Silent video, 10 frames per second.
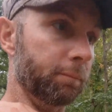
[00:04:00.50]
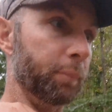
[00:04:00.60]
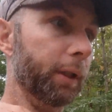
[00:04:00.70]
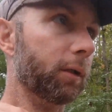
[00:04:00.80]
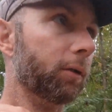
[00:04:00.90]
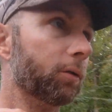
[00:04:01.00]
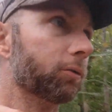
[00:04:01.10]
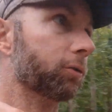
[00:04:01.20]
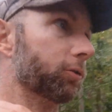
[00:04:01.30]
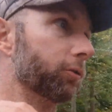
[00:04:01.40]
being under
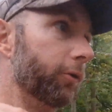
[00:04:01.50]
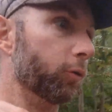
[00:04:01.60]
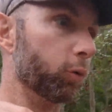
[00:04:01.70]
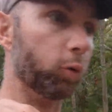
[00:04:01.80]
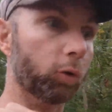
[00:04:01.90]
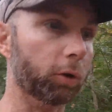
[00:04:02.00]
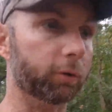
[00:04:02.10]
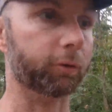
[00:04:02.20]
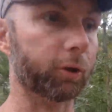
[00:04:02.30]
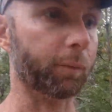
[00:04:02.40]
the rule
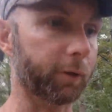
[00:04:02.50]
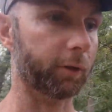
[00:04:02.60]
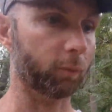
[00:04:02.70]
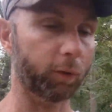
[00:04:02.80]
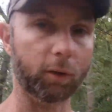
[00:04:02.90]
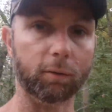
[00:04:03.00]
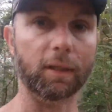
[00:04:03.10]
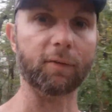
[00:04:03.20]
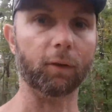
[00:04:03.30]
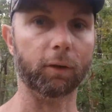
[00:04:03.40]
of something that we
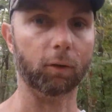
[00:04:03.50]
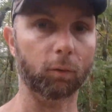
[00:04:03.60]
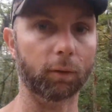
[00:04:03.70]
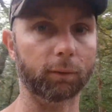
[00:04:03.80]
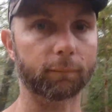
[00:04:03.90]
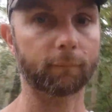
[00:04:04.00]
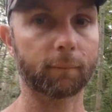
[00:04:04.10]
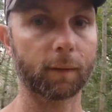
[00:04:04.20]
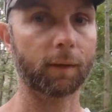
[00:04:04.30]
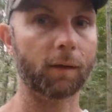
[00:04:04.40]
definitely don't want,
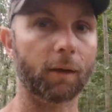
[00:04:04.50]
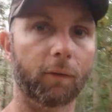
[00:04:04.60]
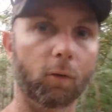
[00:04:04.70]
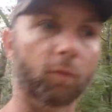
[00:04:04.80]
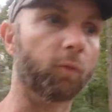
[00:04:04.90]
that our